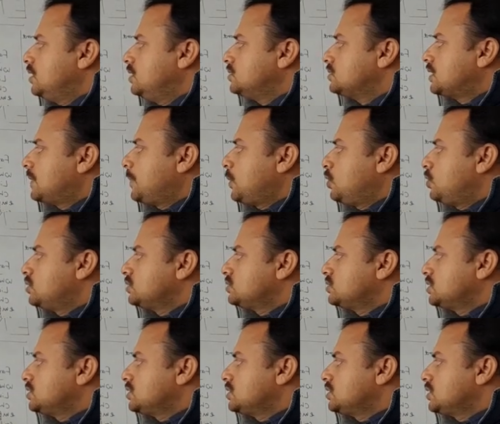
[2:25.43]
Suppose
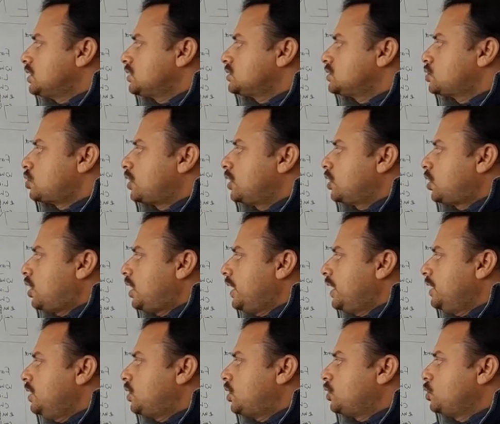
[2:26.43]
this is a
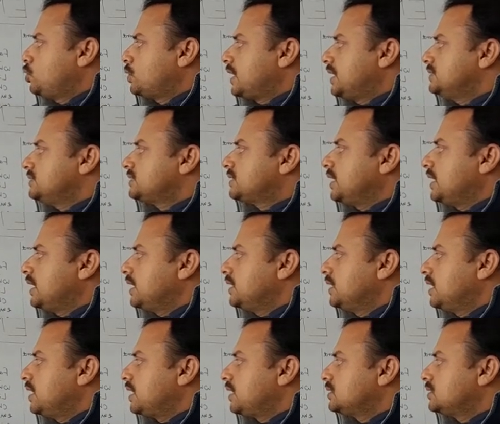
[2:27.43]
solenoid, or you can say there